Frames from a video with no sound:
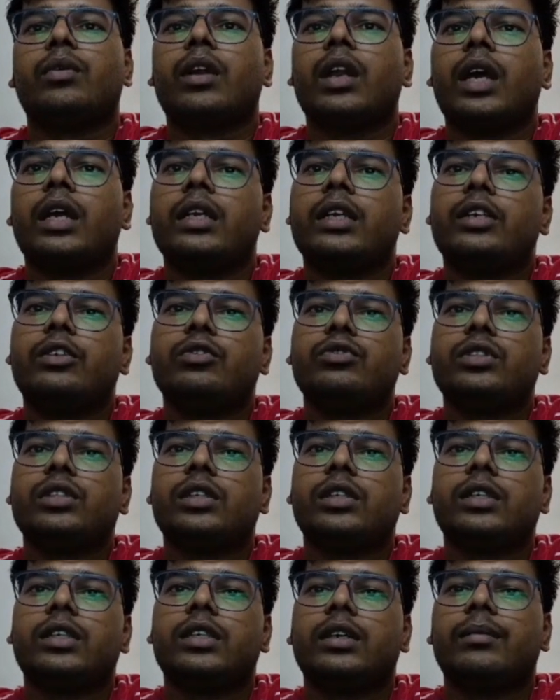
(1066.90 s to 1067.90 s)
likely to
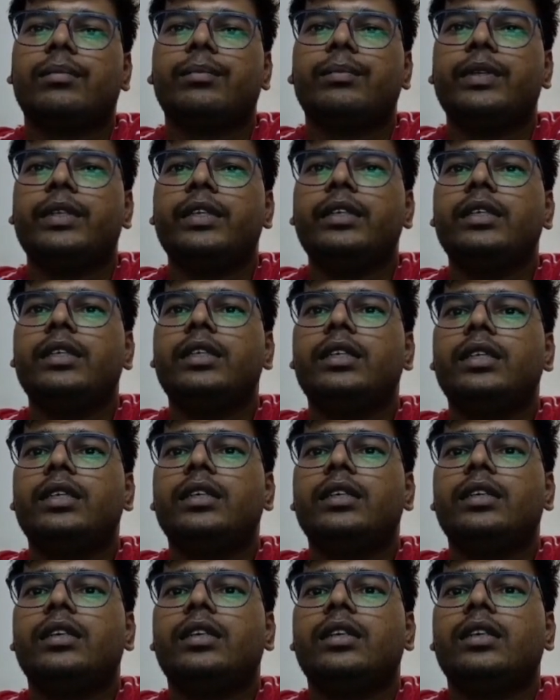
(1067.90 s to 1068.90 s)
churn the company
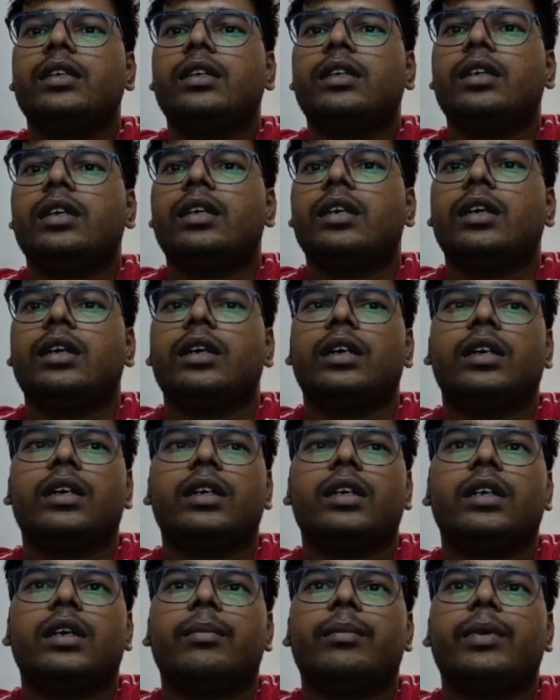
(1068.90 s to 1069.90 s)

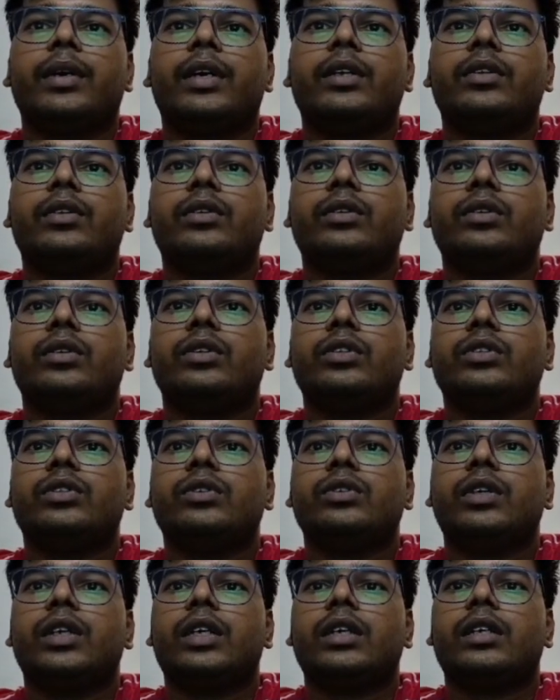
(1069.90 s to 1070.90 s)
compared to those
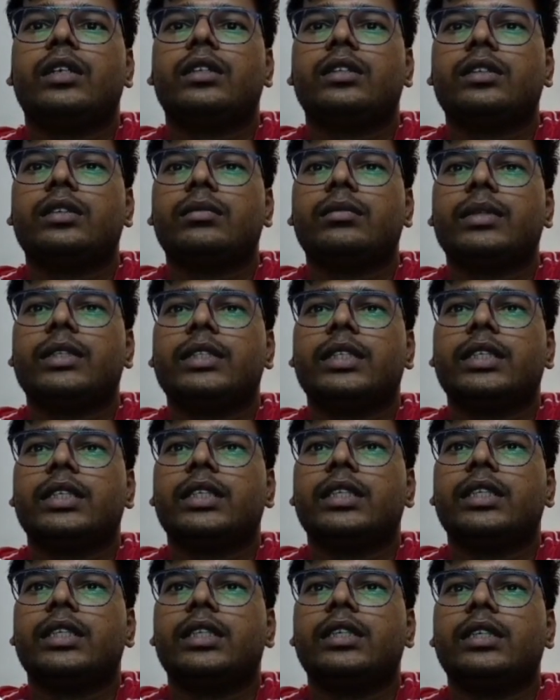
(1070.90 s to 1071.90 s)
who are
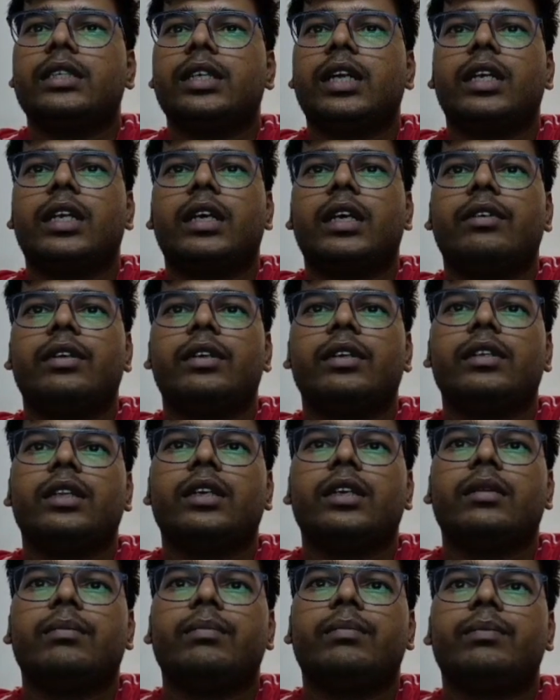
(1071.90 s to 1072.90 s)
basically not having
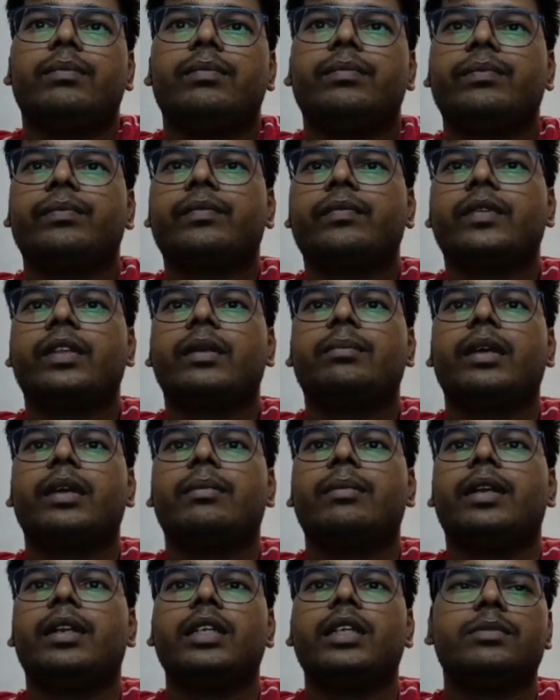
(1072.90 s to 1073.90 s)
the
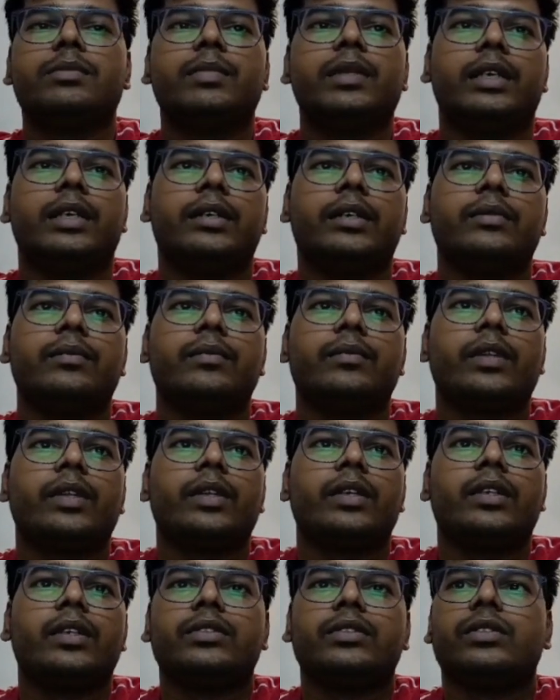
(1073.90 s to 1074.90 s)
paperless billing.
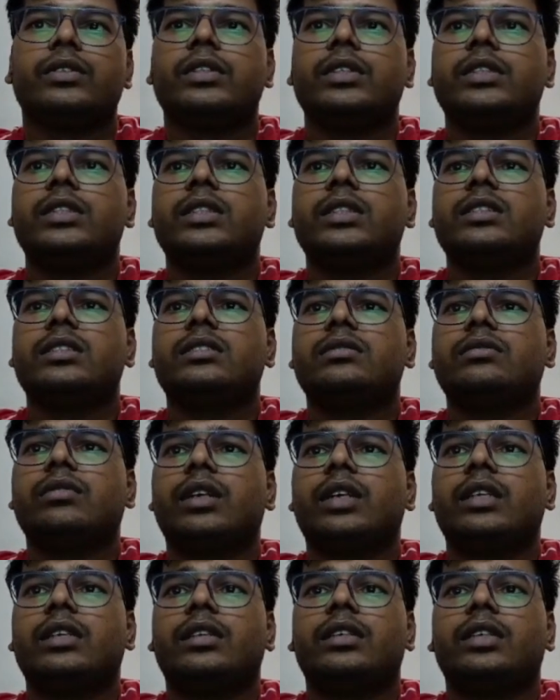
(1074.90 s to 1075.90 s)
So this is
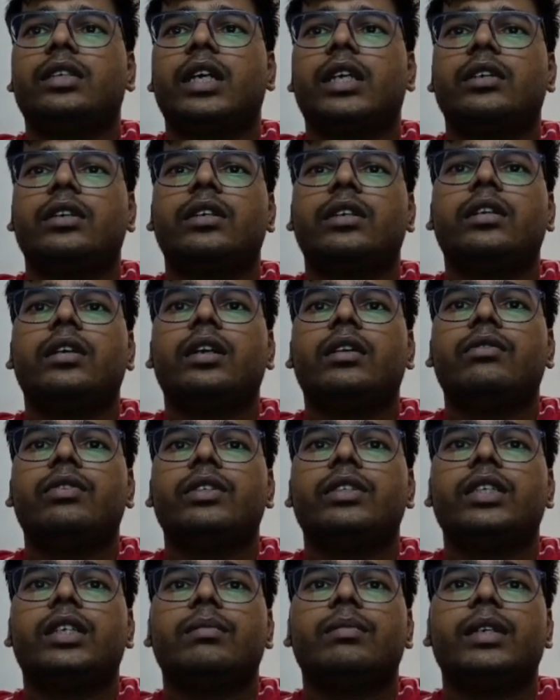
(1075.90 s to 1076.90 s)
what categorical
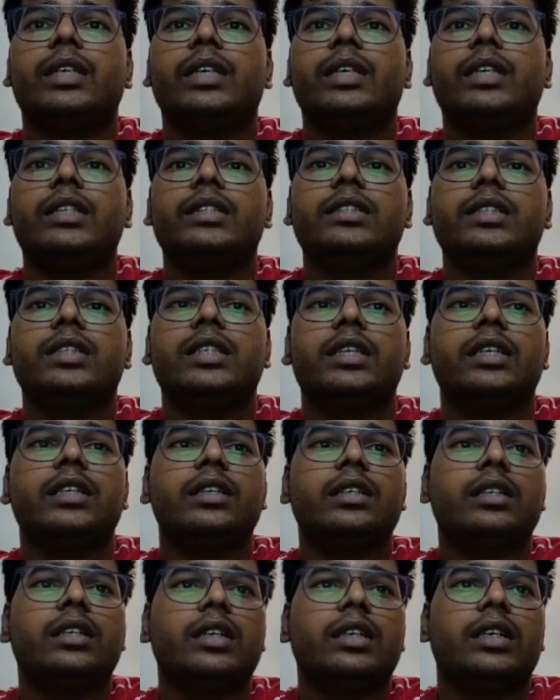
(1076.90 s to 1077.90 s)
feature means
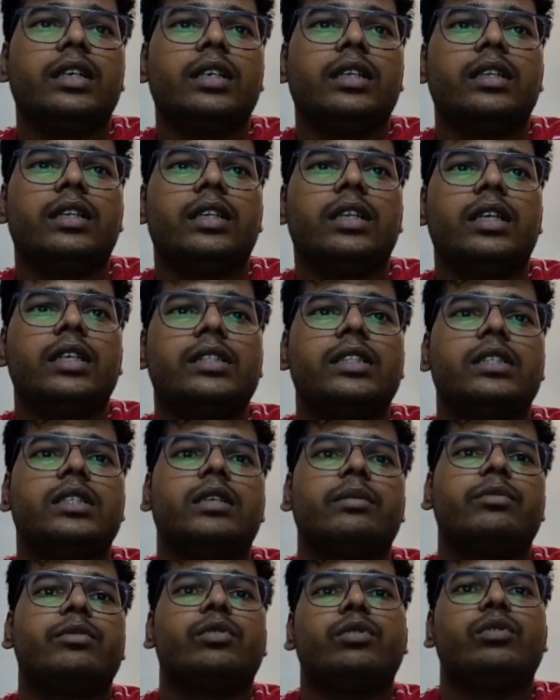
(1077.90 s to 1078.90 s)
here. Next
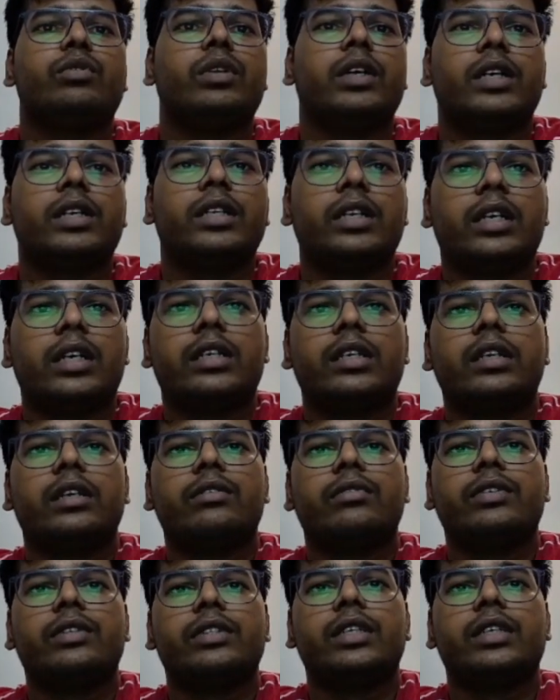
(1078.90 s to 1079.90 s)
step to look at the
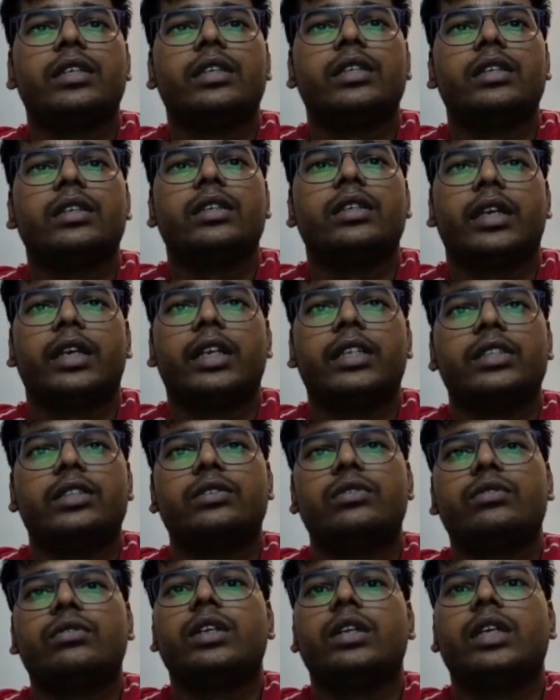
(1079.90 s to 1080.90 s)
categorical feature in
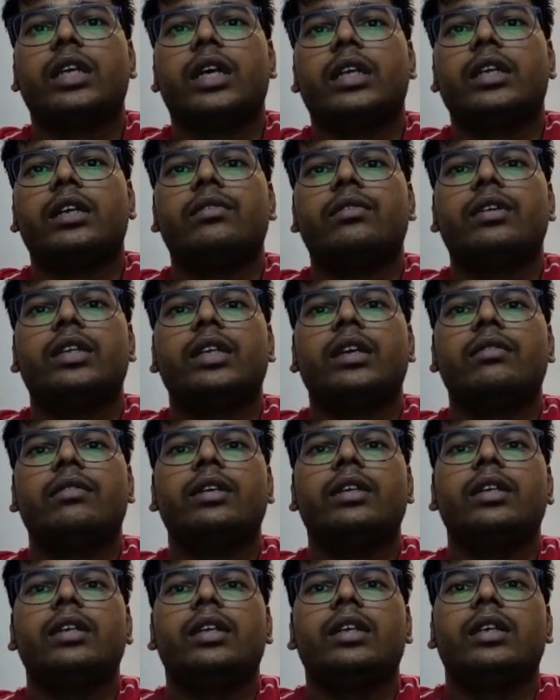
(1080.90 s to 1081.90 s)
relation to the target
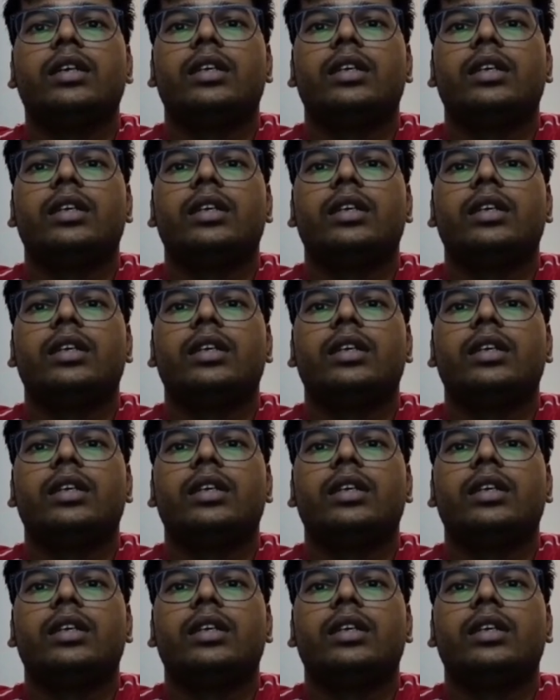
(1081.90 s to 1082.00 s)
variable.